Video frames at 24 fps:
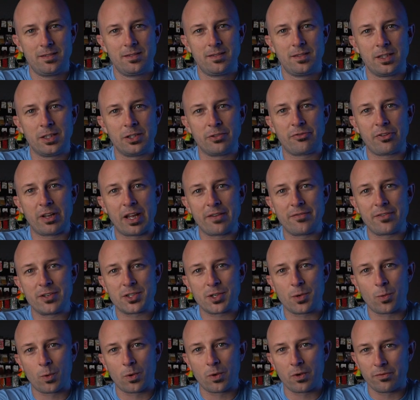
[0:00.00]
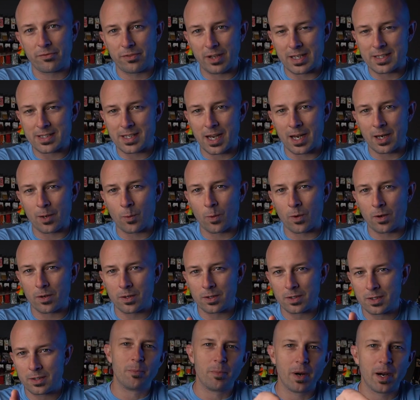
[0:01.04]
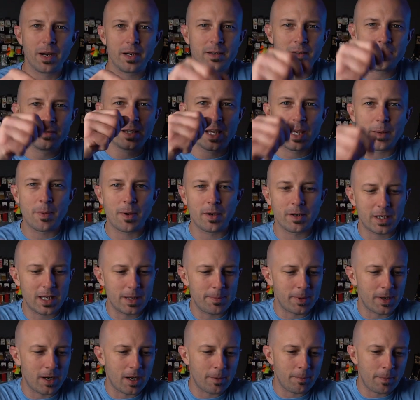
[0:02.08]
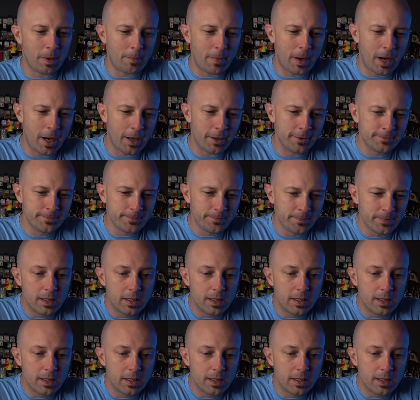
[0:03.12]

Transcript: in the fly fishing world, fly tying world. Braden, keep on keeping on, my man.